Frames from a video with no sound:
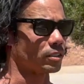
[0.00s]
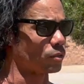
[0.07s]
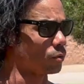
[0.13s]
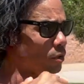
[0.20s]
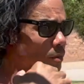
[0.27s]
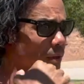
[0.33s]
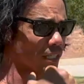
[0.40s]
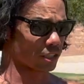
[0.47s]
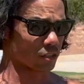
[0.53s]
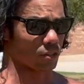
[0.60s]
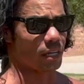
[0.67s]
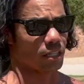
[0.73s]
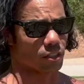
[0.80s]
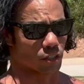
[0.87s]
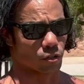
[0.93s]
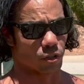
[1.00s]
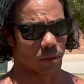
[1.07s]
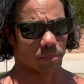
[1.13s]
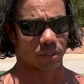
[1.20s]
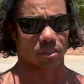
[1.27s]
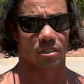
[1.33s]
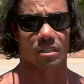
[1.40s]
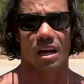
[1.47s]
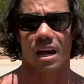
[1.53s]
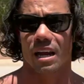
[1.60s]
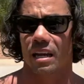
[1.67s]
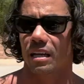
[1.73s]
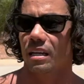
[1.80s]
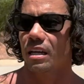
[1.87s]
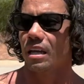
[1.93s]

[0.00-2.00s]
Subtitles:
So you want to make sure that your grip is tight,